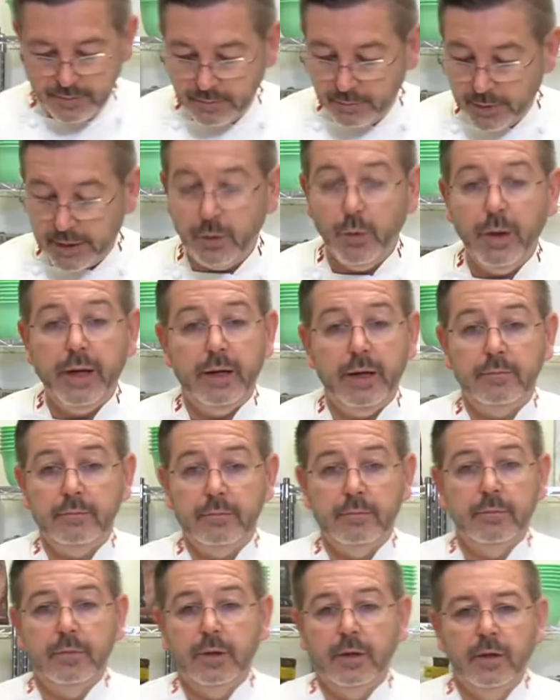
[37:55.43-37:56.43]
by the way,
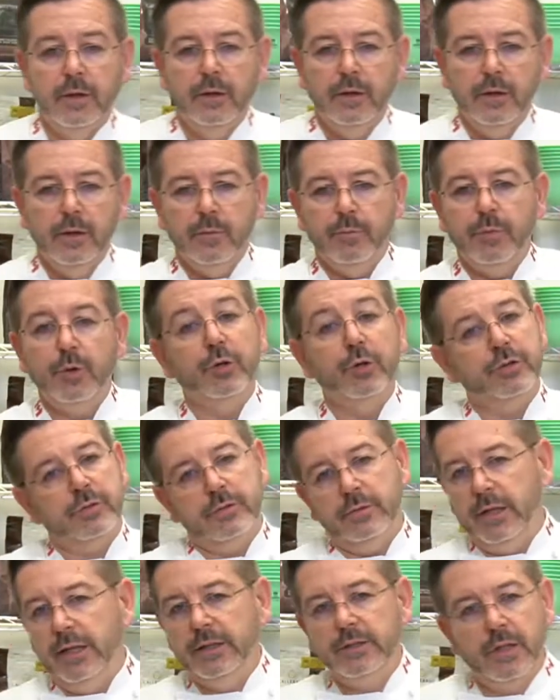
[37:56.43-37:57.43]

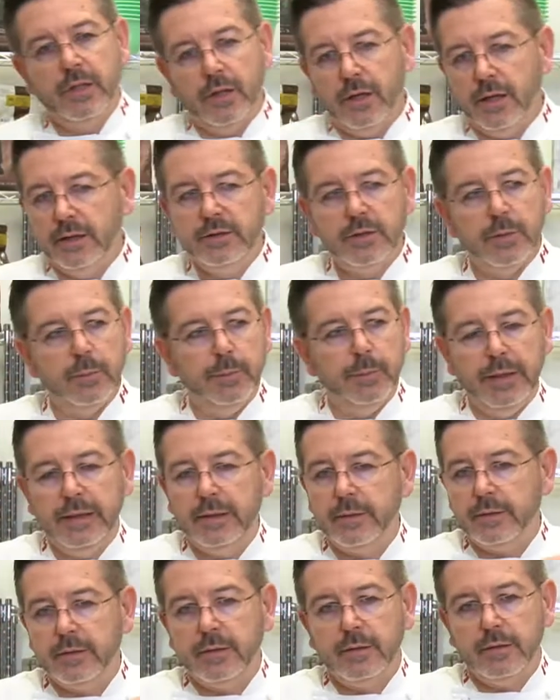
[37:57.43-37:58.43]
because it's a
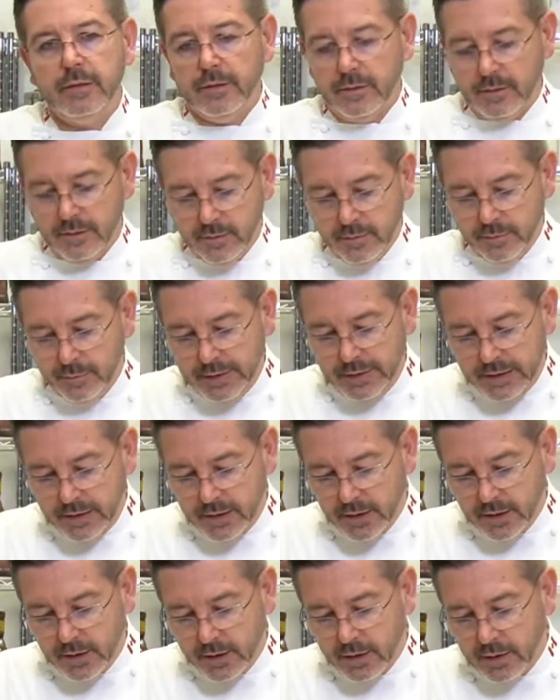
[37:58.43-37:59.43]
big
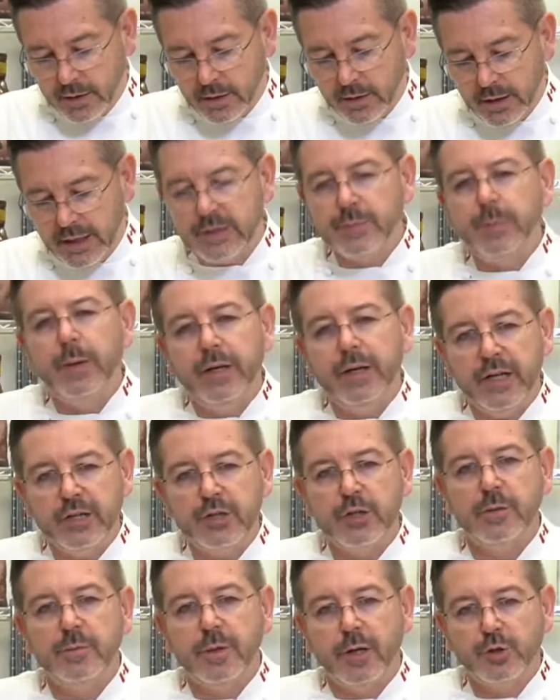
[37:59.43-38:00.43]

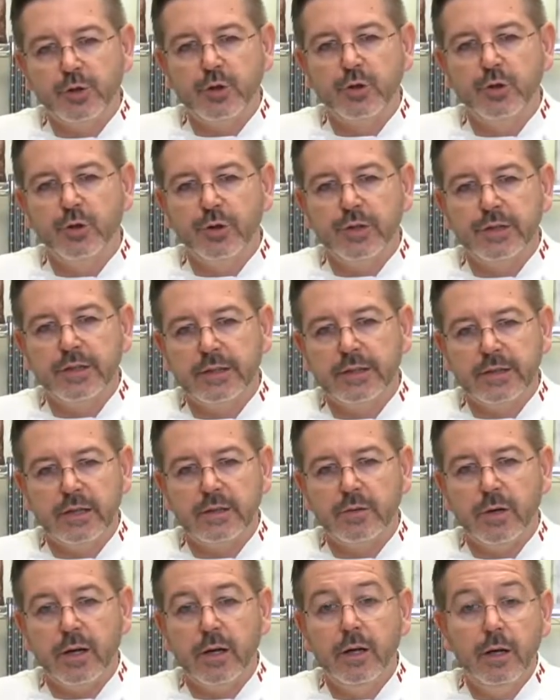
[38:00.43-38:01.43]
explanation about sugars,
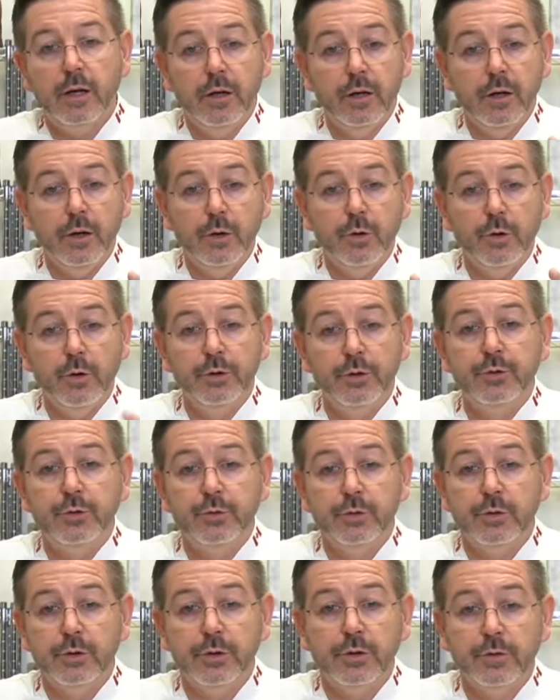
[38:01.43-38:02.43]
etc. Go
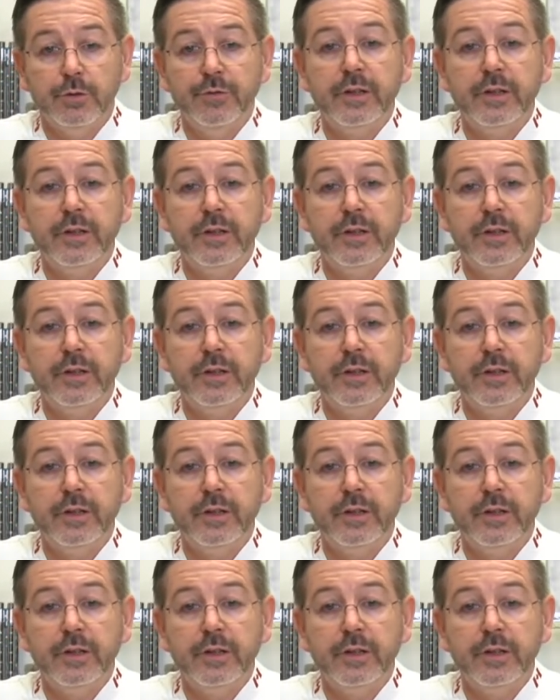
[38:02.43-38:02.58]
to the